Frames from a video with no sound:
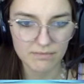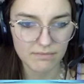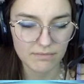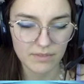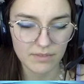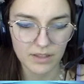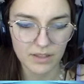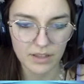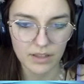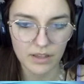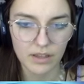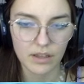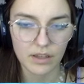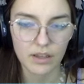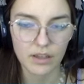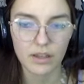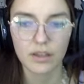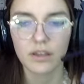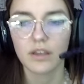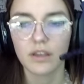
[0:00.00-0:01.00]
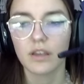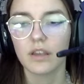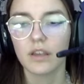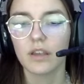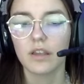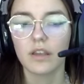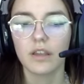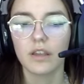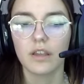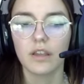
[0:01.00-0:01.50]

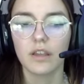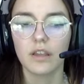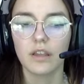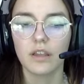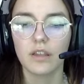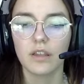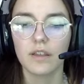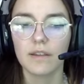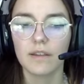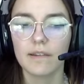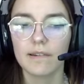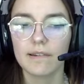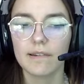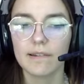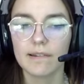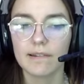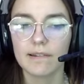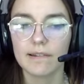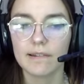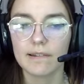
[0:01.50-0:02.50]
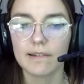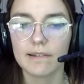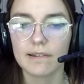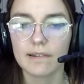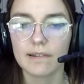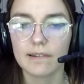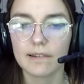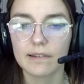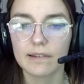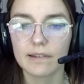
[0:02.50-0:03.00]

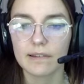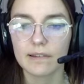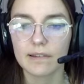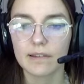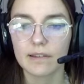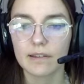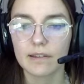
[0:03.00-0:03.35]
[no speech]